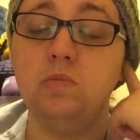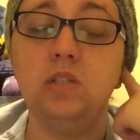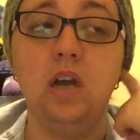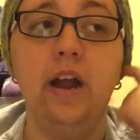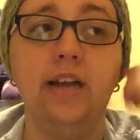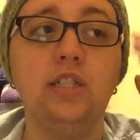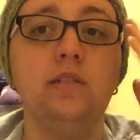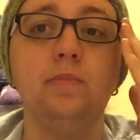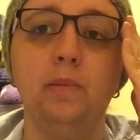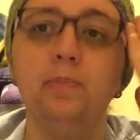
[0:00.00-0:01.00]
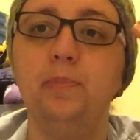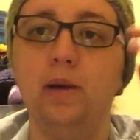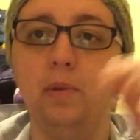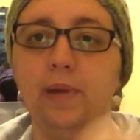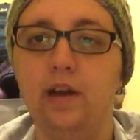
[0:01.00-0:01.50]
I'm sorry. I should have been
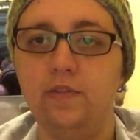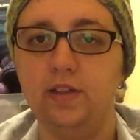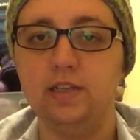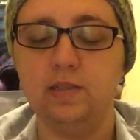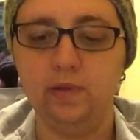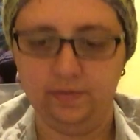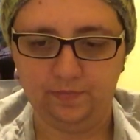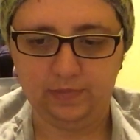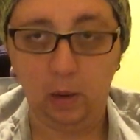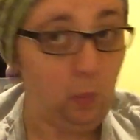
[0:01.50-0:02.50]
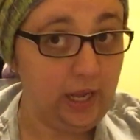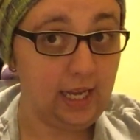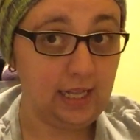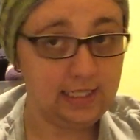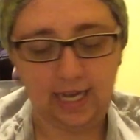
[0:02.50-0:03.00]
better prepared for this, but I'm
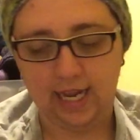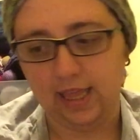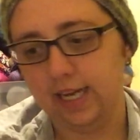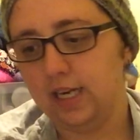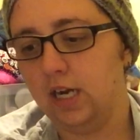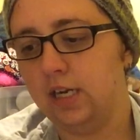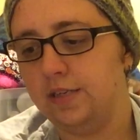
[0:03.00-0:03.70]
winging this kind of thing.